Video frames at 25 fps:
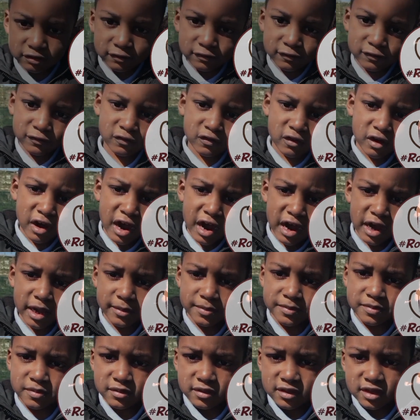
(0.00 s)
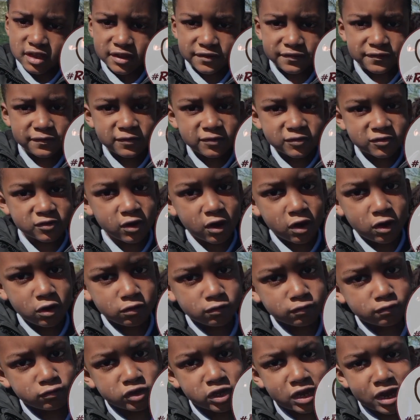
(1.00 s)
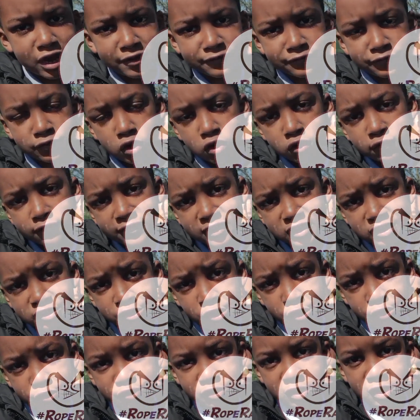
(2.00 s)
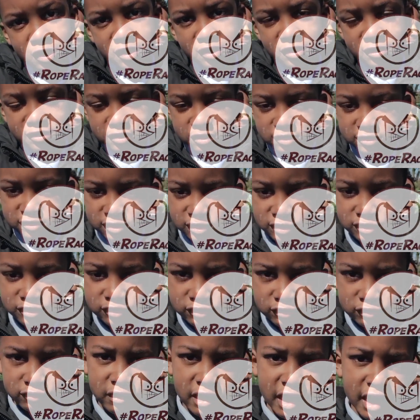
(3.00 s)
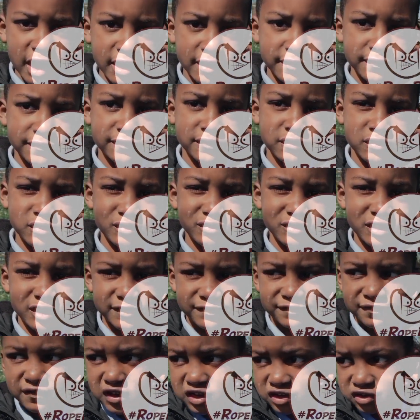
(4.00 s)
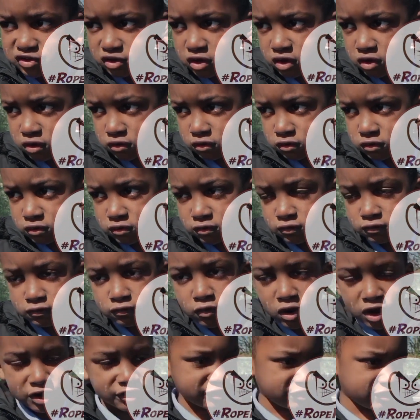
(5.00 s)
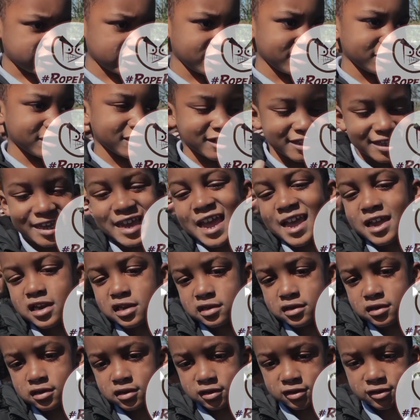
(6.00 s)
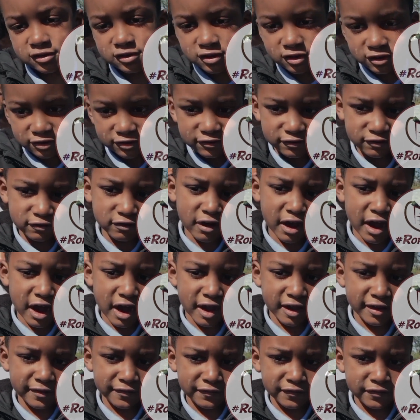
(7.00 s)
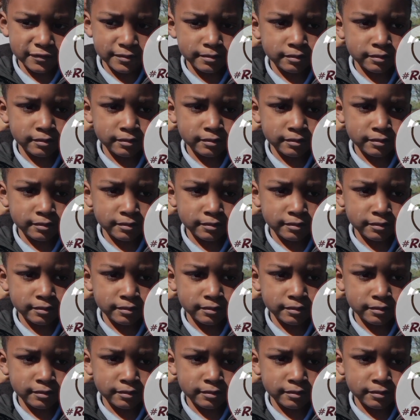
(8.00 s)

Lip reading: subscribe. If you don't, we have no videos. Subscribe to this video once again. Subscribe.